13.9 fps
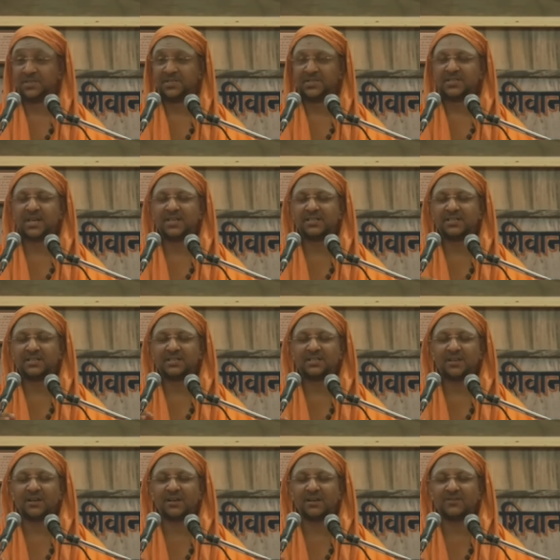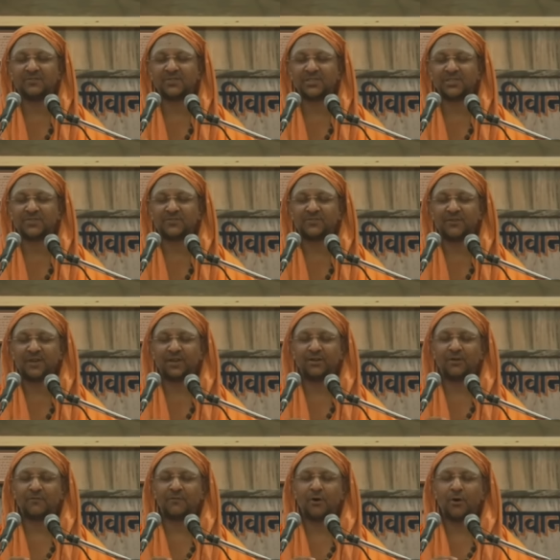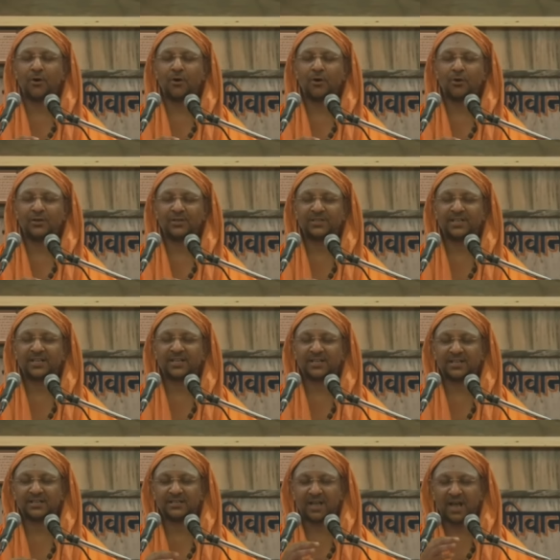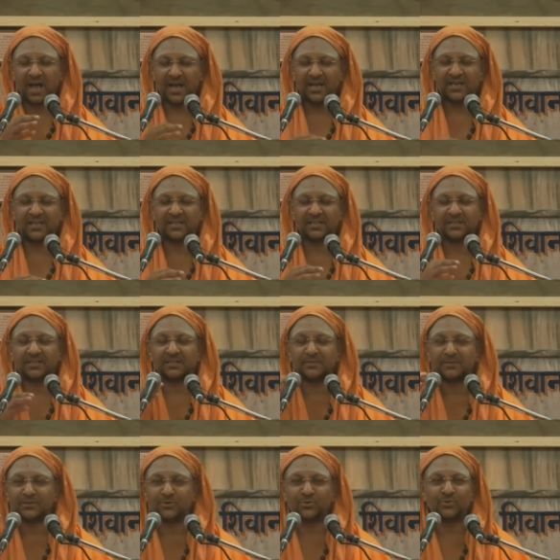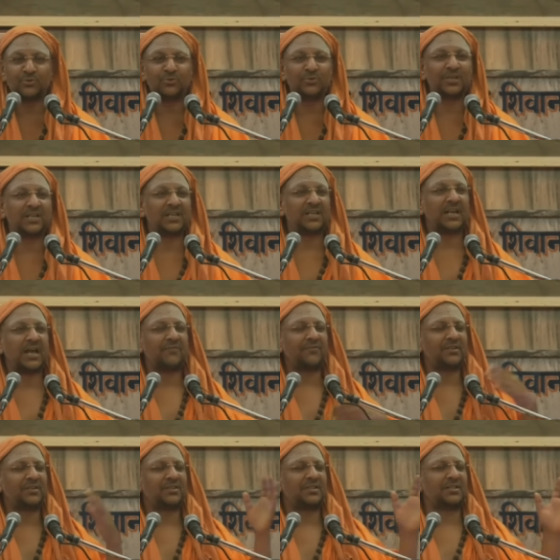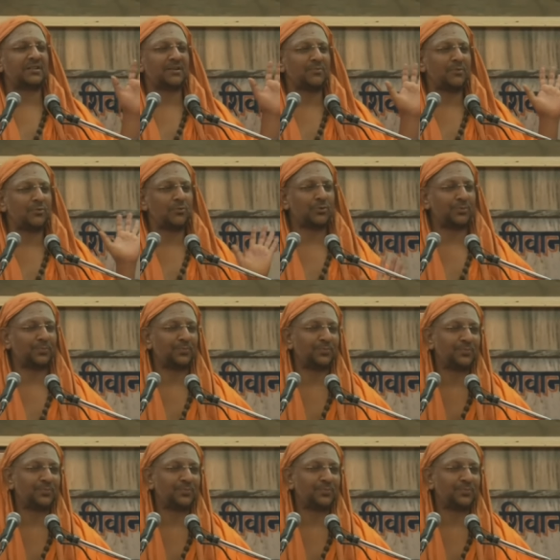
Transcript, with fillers: the Chaitanya, which is free of all the, the I, you, he, everything removed,